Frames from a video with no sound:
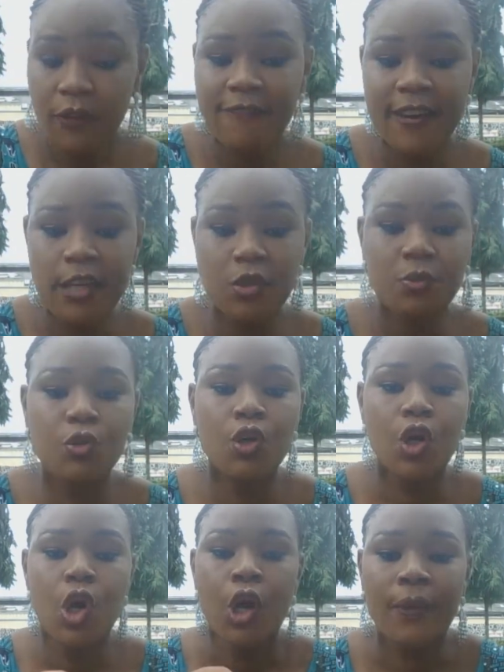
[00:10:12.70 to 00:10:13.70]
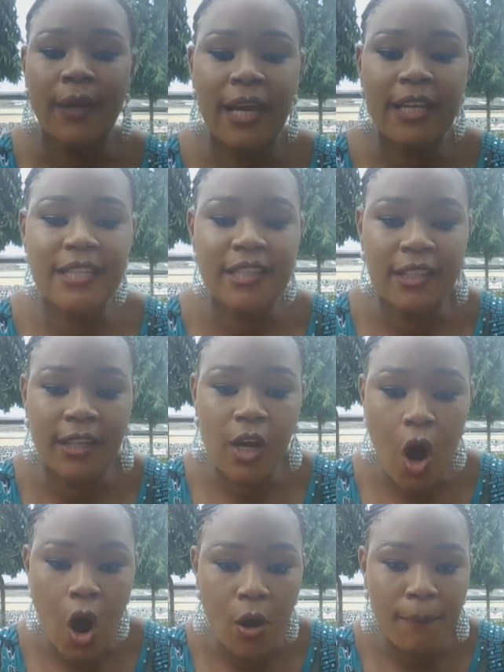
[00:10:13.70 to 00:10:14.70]
Facebook, you get it in the
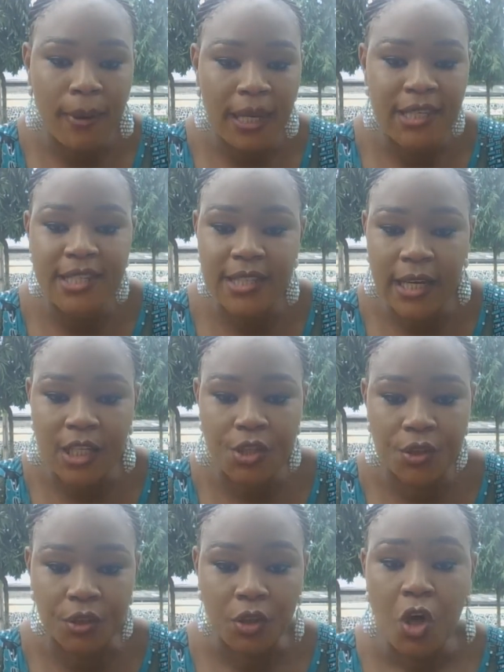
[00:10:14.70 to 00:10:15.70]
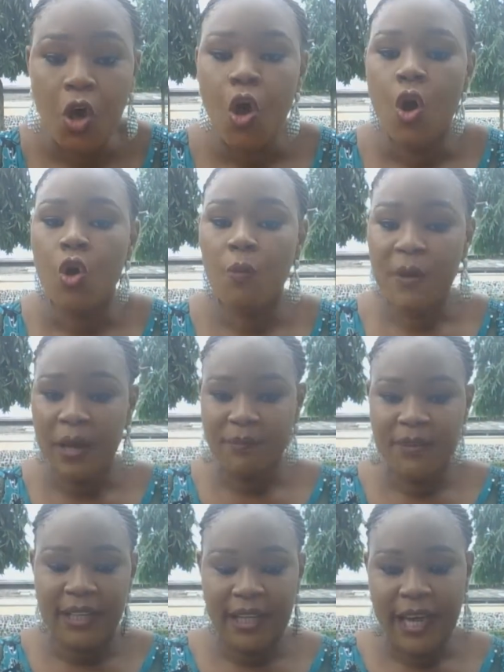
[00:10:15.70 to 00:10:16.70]
comment section. Hope I'm
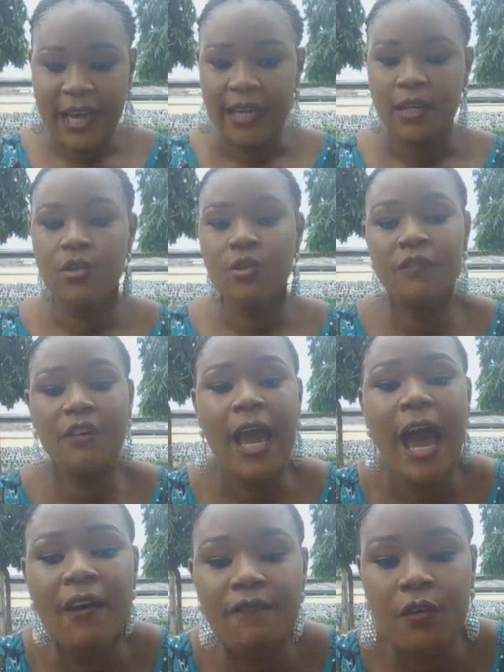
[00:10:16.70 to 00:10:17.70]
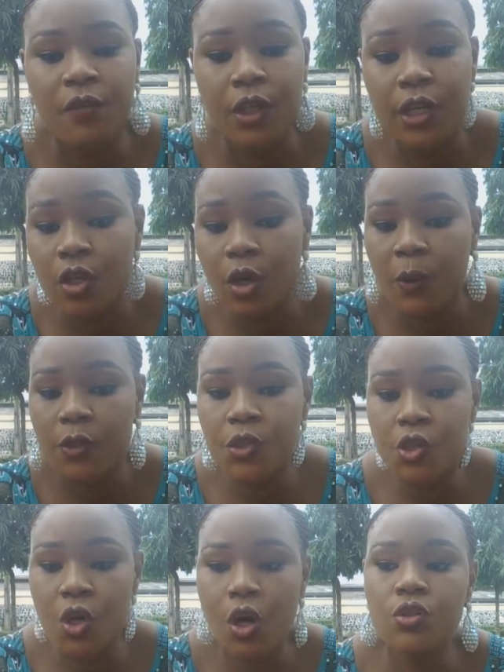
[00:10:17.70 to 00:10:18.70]
clear. So if you need someone to
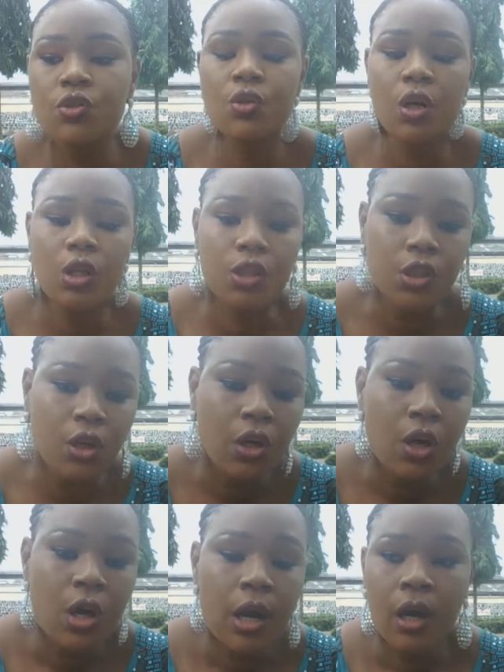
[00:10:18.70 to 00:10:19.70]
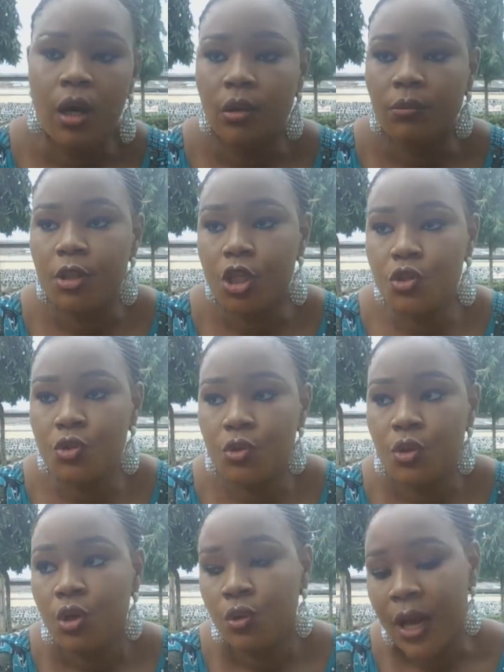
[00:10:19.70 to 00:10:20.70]
talk to on your
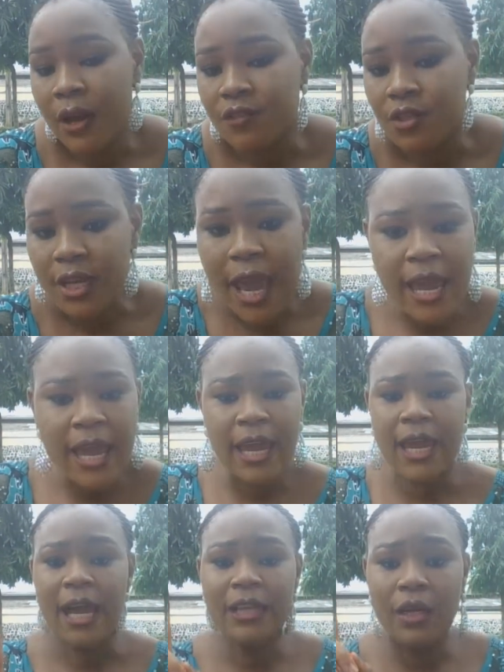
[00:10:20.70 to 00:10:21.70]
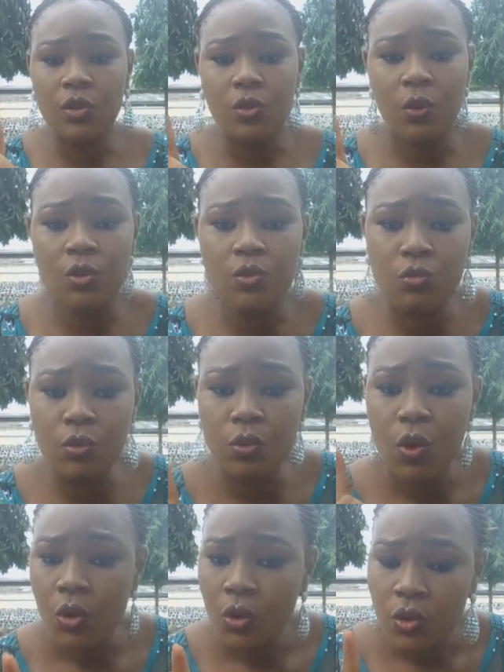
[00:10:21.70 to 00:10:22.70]
issue, you have to hey, and I also want to
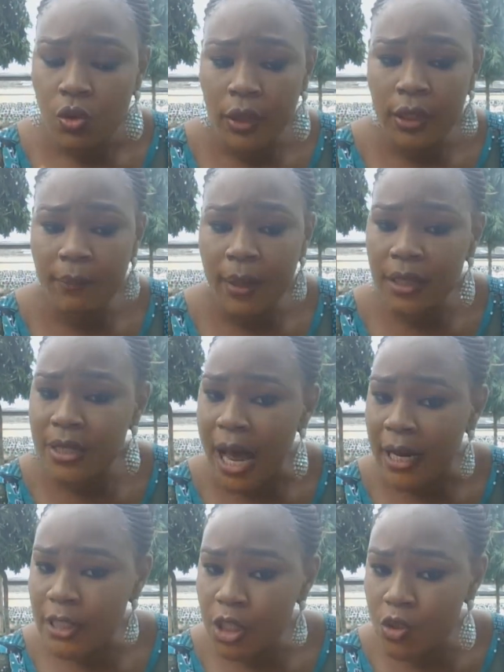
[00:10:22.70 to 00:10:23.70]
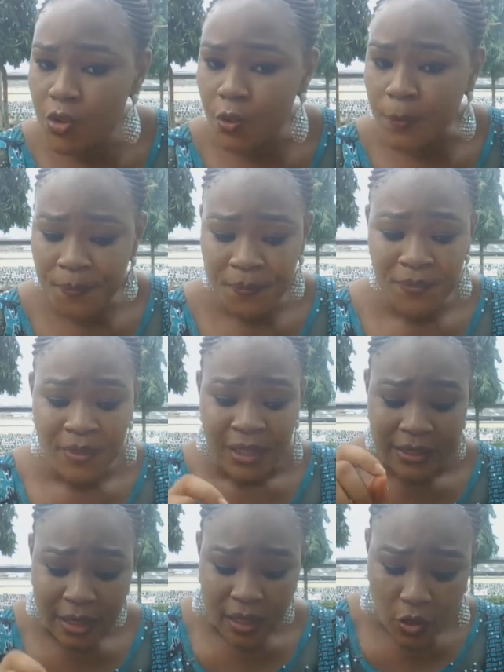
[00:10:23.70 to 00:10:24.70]
talk about an issue.
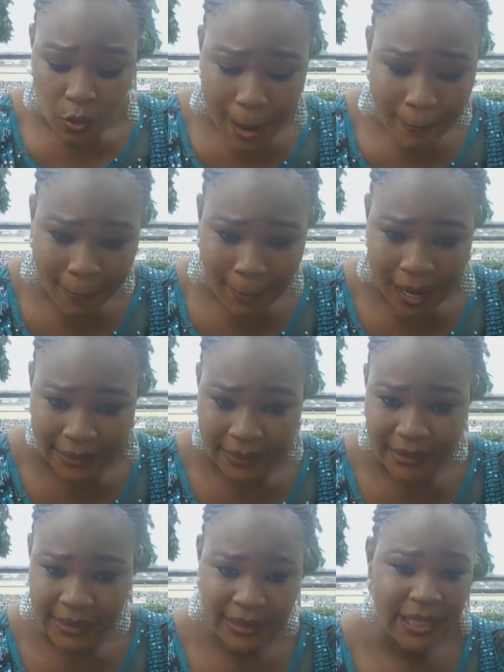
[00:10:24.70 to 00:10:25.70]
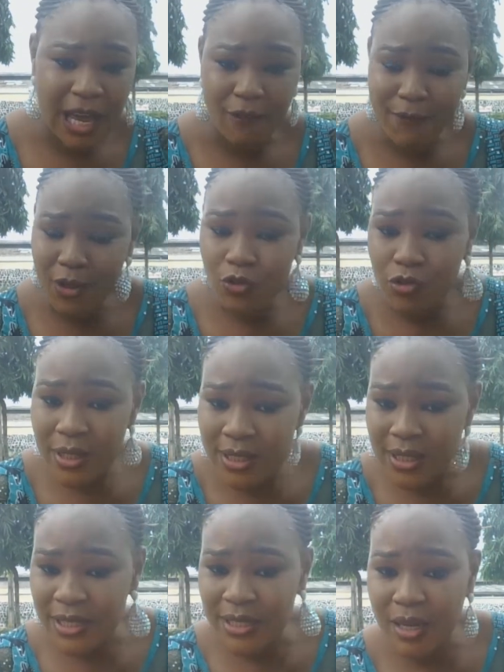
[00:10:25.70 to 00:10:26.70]
There is one man that I've been
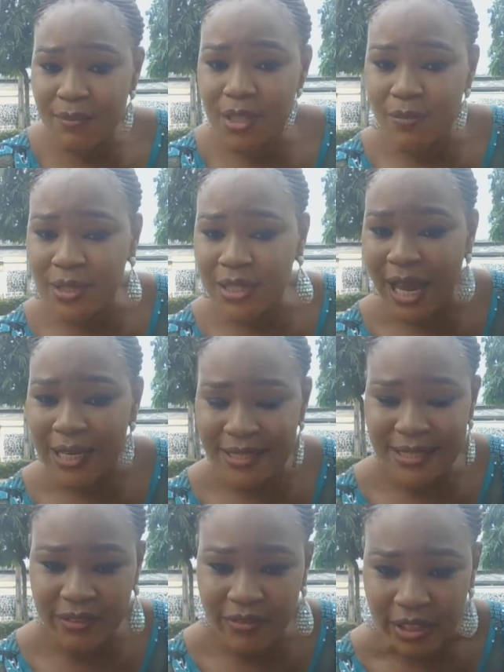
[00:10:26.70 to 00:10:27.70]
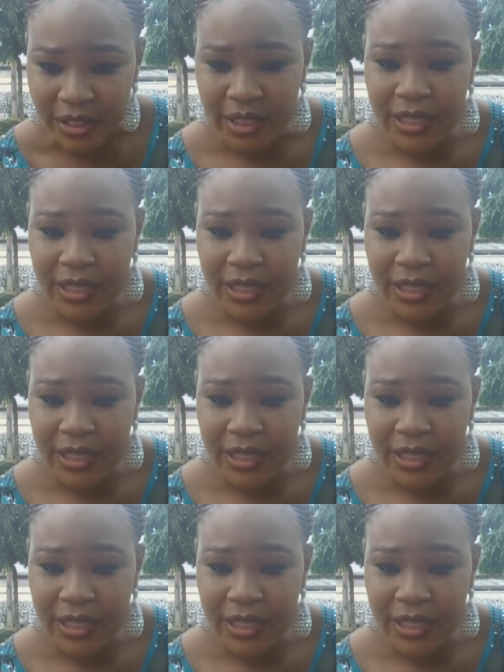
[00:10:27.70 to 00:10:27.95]
treating. His name is Mr. Stevie.